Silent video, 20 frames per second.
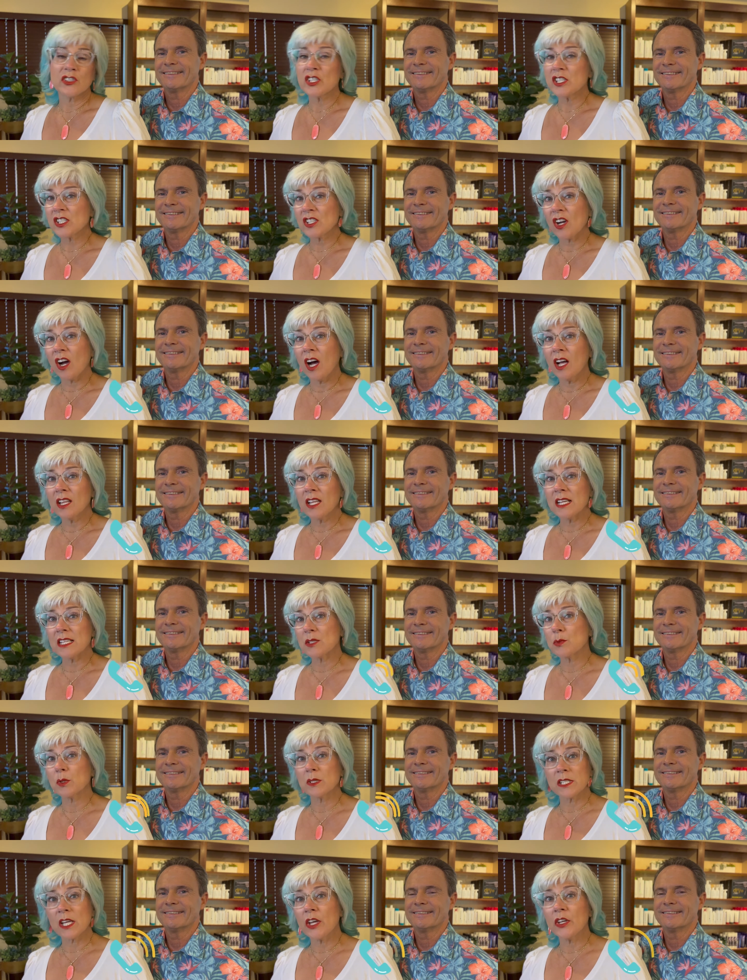Speaker 1: just call us. We'll
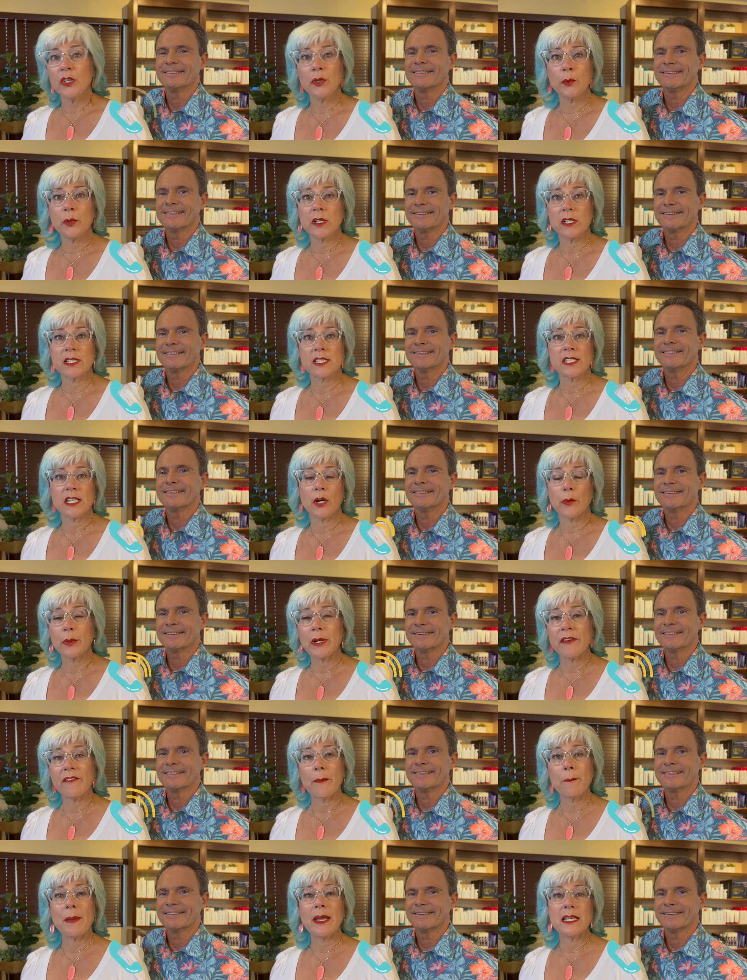tell you where to start. We have
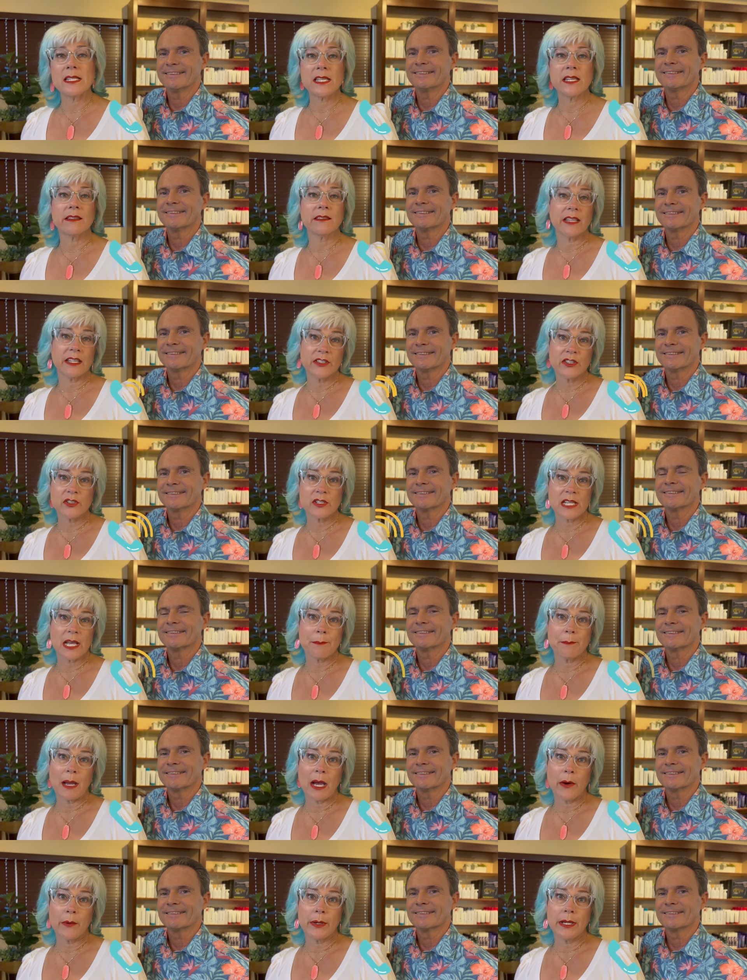amazing lenders on
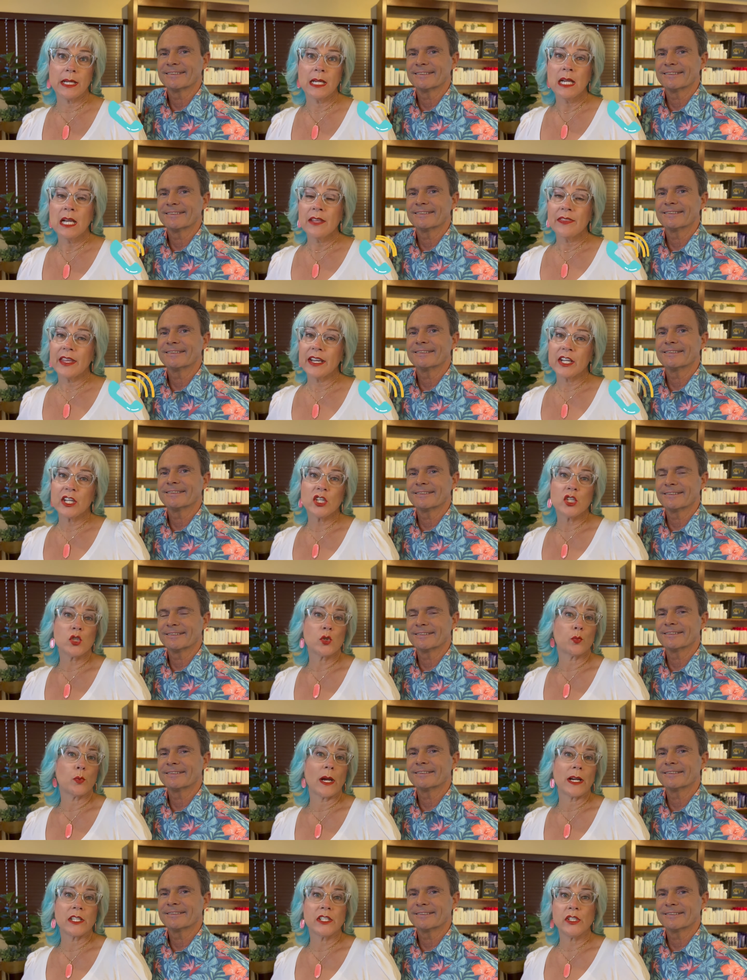Maui that can
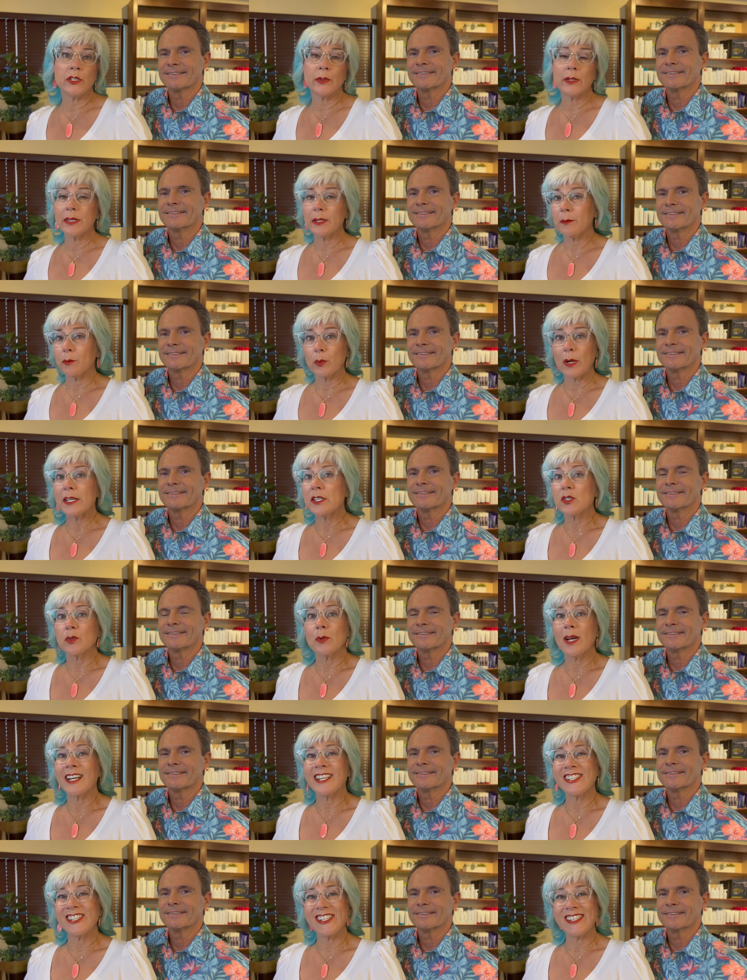direct you in the right
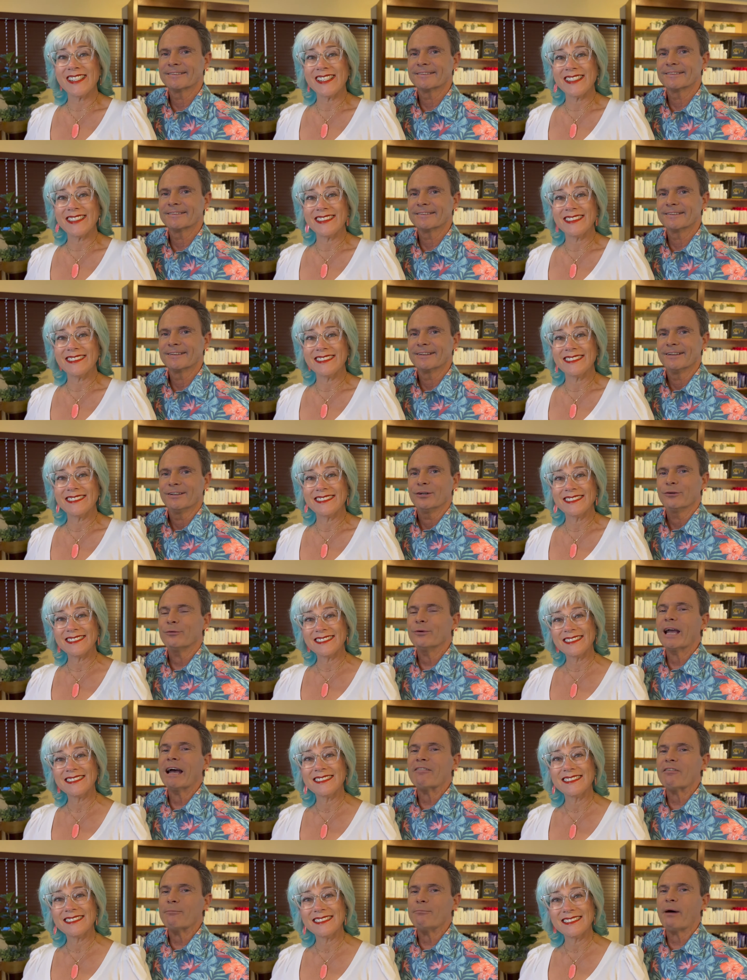direction.
Speaker 2: We
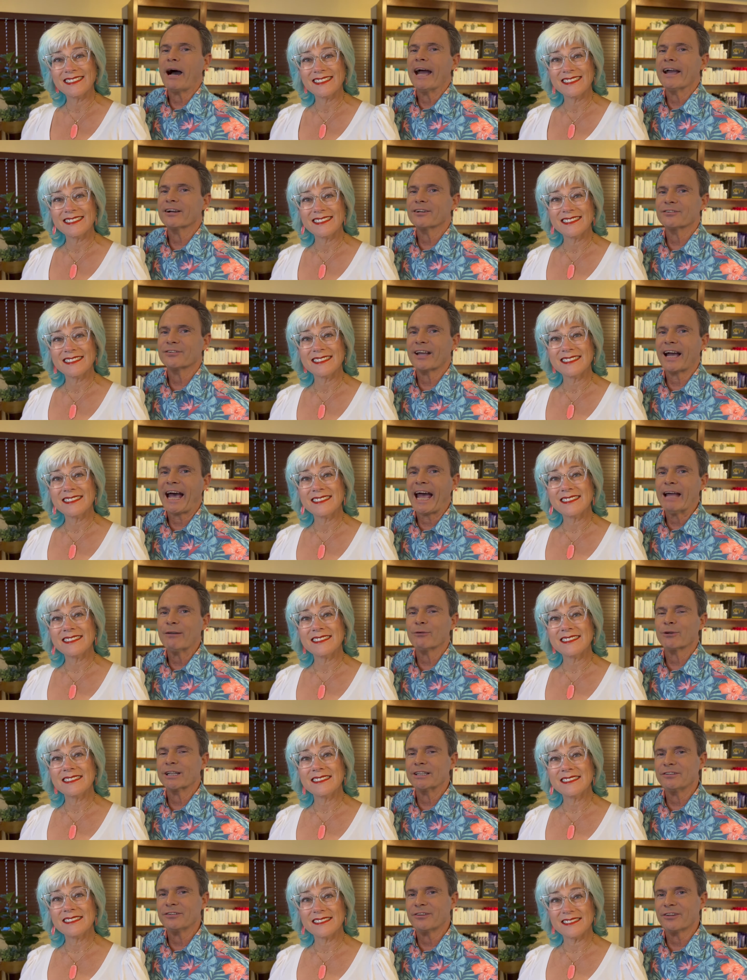have a buyer's guide. We'll
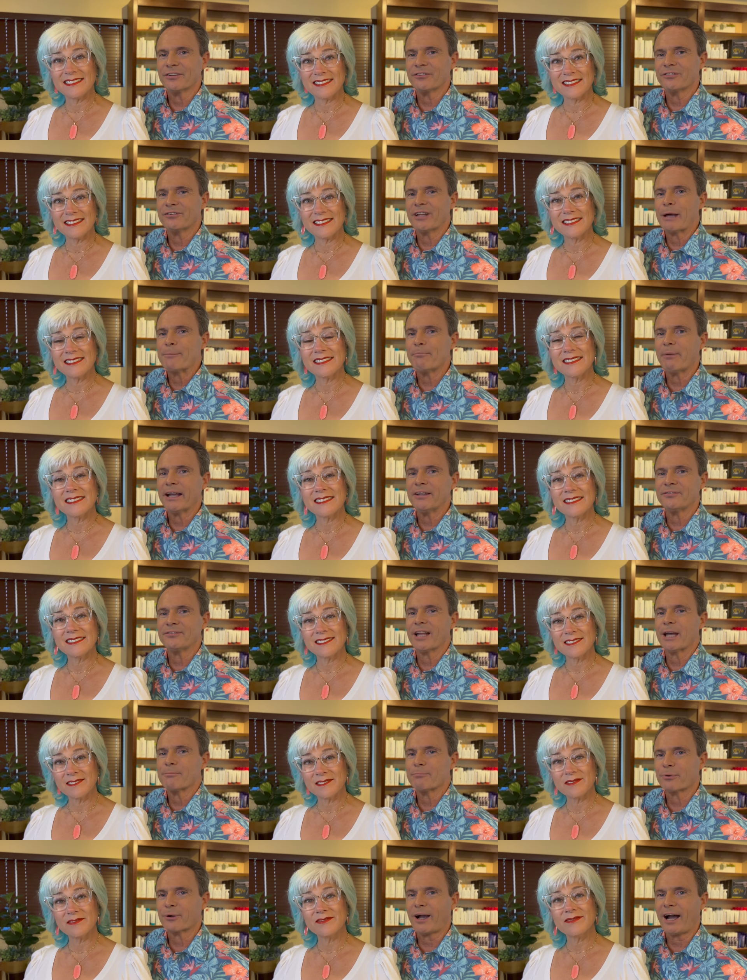get you the step by step
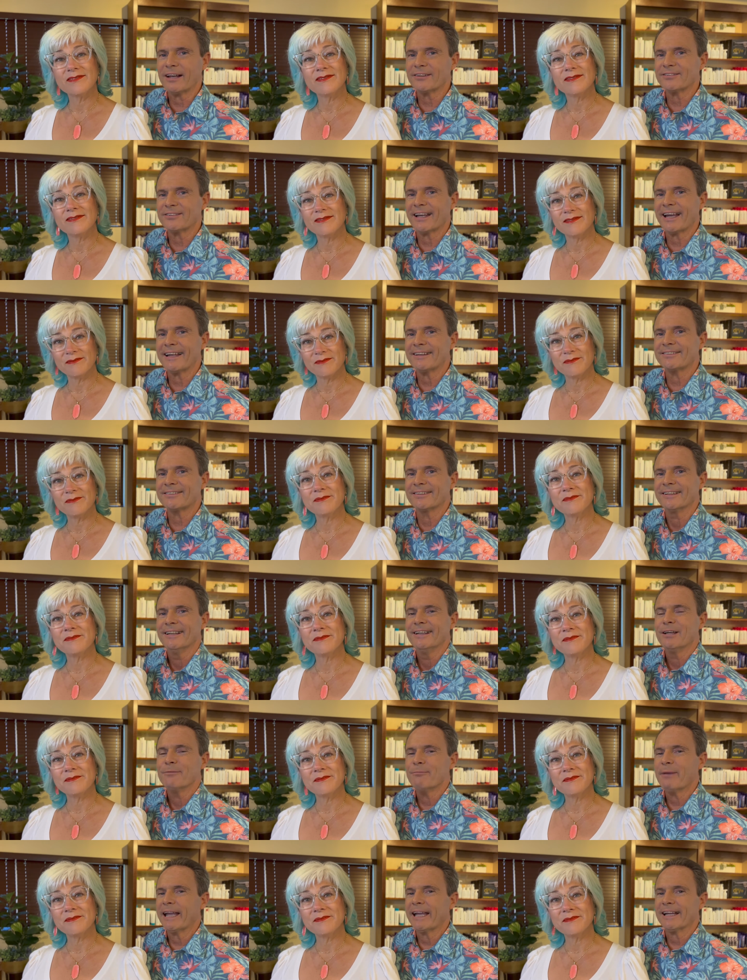process, mm-hmm.
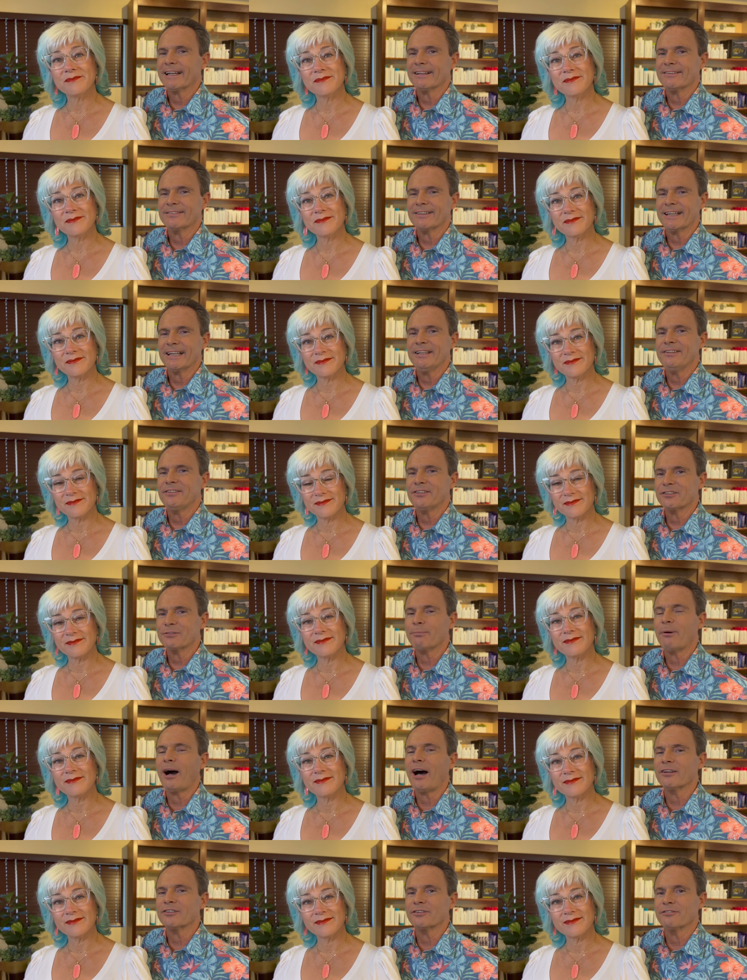make it as easy as
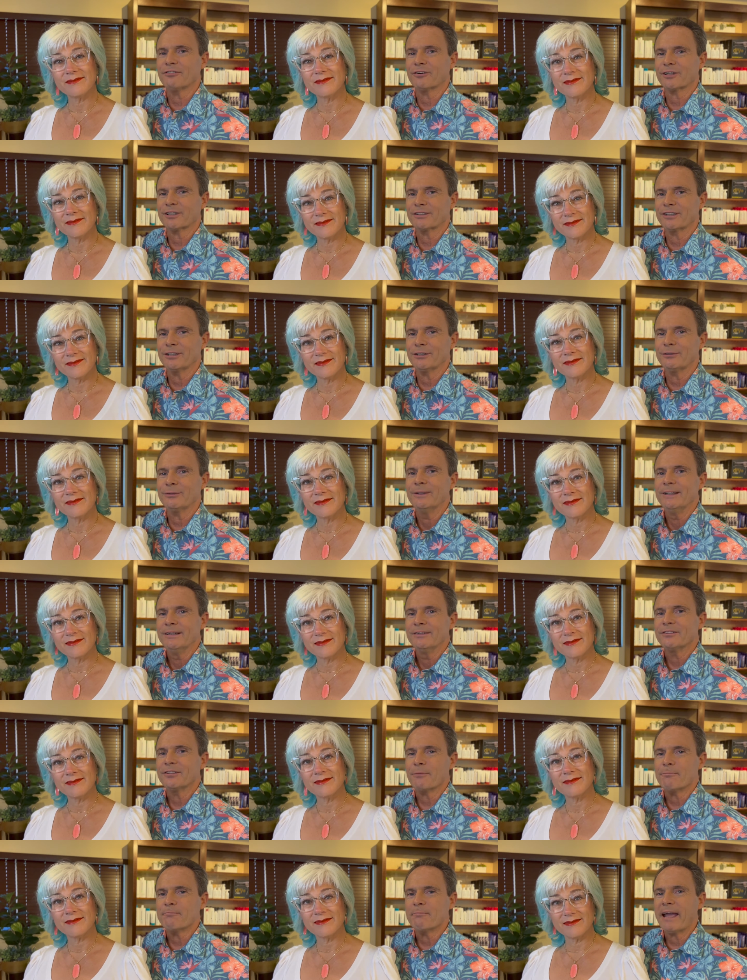possible for you to
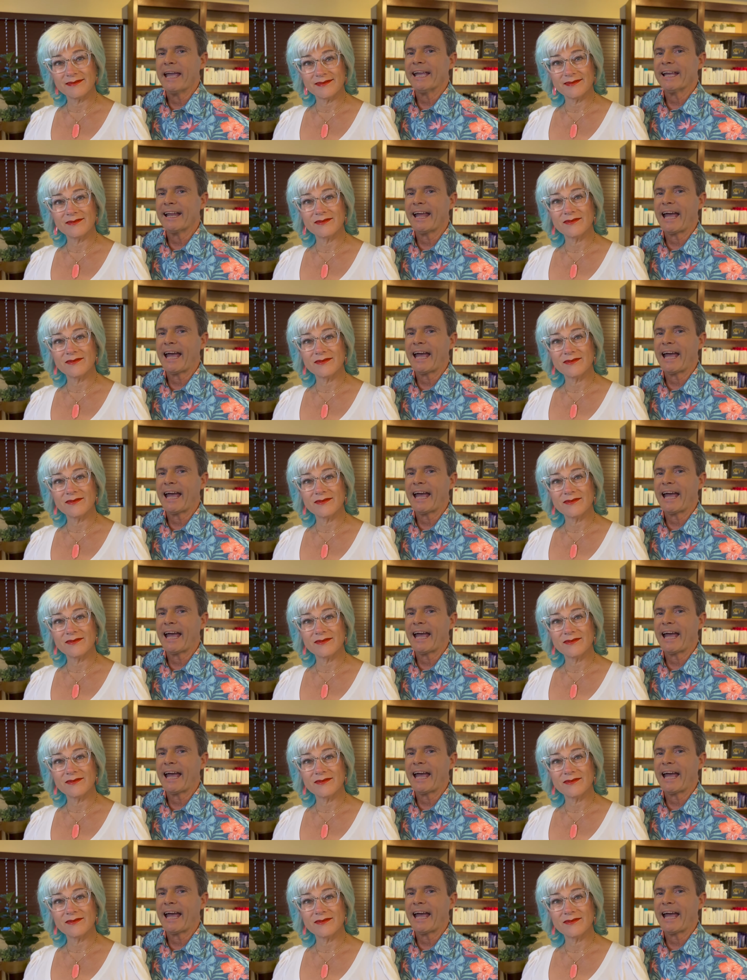make it